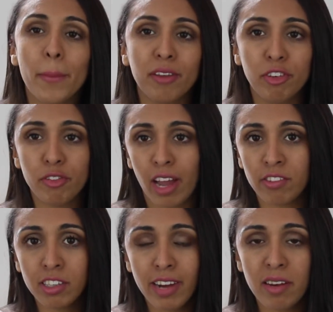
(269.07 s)
But if you've
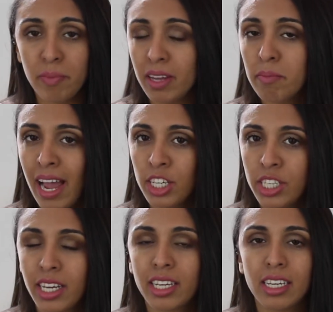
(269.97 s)
ever read Big
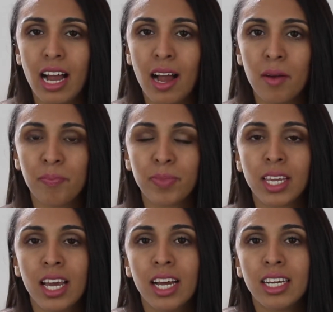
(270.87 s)
Magic,
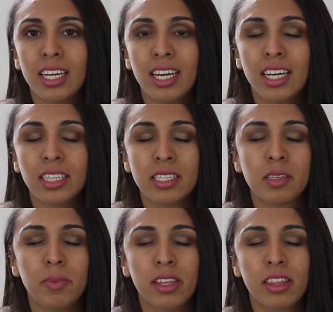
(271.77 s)

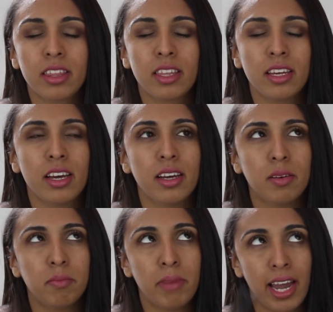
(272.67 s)
Elizabeth,
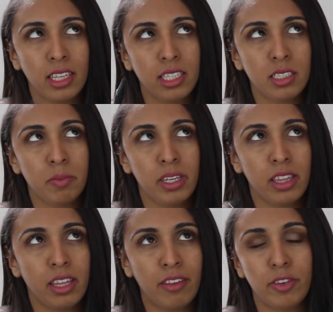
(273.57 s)

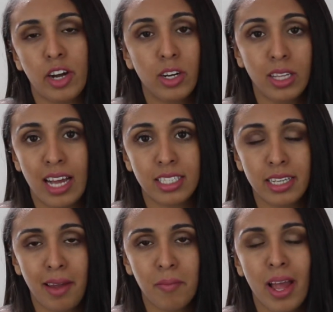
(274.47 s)
I forgot her
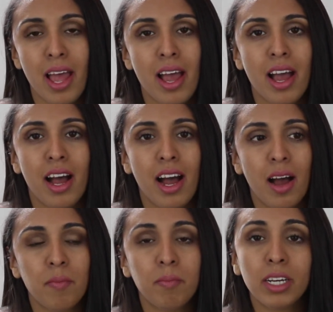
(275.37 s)
last name,
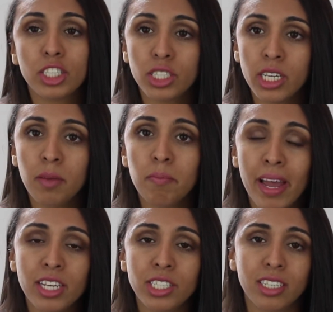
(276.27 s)
but she
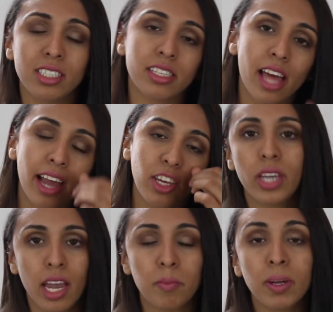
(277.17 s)
mentions that you
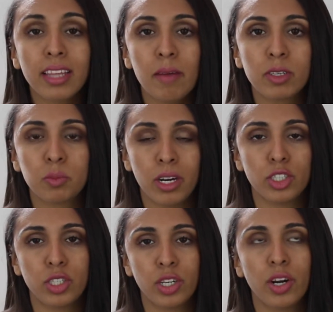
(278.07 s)
can't put that much
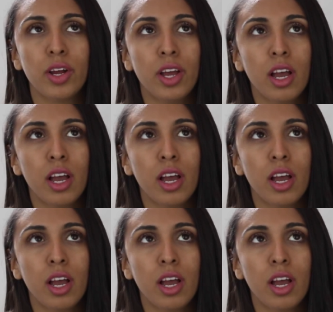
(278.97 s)
pressure